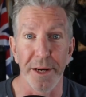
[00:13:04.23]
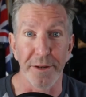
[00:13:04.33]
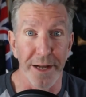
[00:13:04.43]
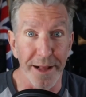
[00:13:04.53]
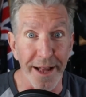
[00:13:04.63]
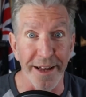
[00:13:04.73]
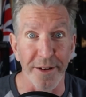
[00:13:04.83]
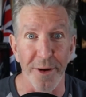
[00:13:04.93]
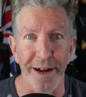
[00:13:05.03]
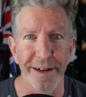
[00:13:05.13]
I like,
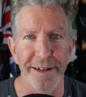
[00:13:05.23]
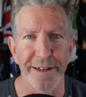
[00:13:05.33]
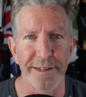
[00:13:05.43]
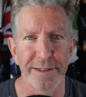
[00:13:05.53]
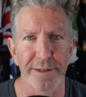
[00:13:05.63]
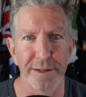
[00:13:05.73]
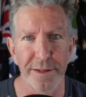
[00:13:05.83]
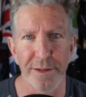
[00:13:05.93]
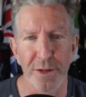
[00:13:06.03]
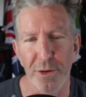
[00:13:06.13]
right? Is
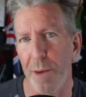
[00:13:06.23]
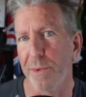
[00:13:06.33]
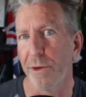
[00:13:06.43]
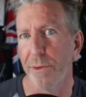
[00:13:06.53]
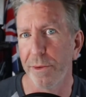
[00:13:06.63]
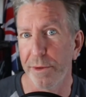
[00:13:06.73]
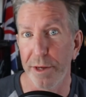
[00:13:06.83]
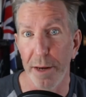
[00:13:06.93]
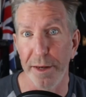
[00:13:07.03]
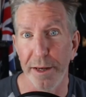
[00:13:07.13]
tropical,
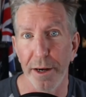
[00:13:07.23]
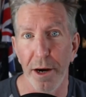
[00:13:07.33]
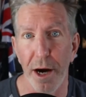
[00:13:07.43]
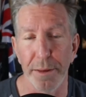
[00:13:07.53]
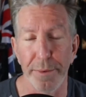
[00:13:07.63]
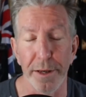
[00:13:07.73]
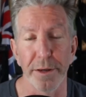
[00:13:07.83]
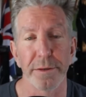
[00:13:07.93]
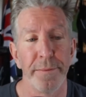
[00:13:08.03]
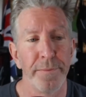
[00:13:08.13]
yummy, hoppy
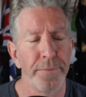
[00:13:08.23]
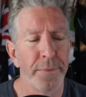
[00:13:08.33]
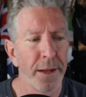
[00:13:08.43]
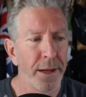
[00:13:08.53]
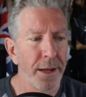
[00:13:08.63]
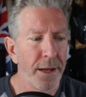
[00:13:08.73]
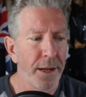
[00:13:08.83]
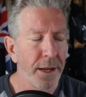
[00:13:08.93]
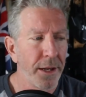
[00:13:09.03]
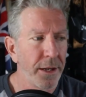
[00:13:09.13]
beers.
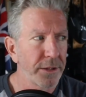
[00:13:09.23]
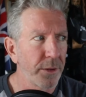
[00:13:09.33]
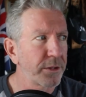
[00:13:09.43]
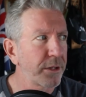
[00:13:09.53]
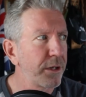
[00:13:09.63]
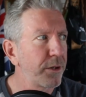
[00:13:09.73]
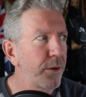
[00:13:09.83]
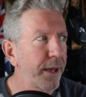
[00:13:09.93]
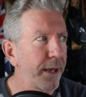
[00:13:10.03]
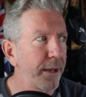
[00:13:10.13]
So it's going to do
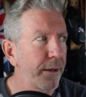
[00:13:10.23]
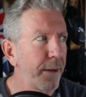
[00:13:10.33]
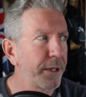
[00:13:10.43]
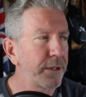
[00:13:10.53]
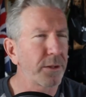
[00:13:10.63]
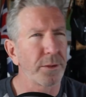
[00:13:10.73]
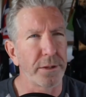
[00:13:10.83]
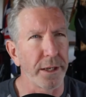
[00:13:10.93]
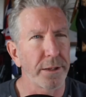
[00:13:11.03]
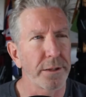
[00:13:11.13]
okay. I might just go
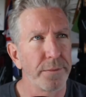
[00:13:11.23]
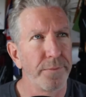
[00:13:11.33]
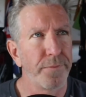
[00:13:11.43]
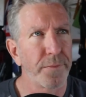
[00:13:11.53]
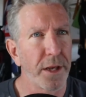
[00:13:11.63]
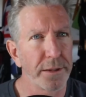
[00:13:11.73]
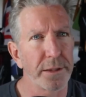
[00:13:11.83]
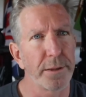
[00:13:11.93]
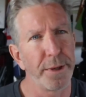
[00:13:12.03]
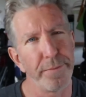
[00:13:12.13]
6 because it's a
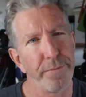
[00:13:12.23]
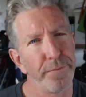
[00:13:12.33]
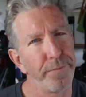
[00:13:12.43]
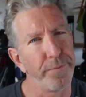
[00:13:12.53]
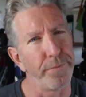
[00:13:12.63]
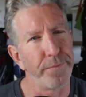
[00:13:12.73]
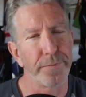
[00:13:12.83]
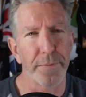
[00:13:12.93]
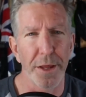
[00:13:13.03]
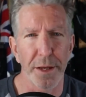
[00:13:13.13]
bit,
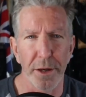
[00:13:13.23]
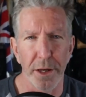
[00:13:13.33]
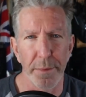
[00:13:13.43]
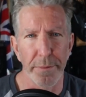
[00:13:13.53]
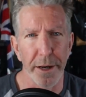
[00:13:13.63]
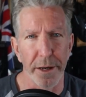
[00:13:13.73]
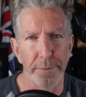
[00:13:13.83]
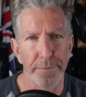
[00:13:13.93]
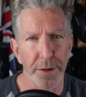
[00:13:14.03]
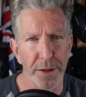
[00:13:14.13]
I think it could have been better.
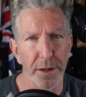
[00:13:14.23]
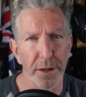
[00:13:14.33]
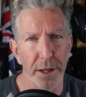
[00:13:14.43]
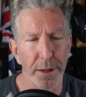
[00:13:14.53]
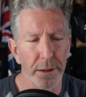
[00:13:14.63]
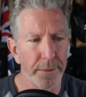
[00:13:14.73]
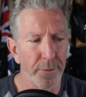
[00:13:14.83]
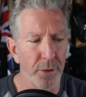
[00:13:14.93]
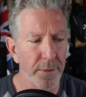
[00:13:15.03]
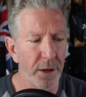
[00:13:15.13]
I think that it could have been a little bit more
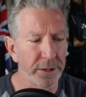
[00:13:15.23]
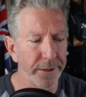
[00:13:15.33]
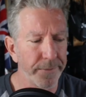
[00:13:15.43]
malty.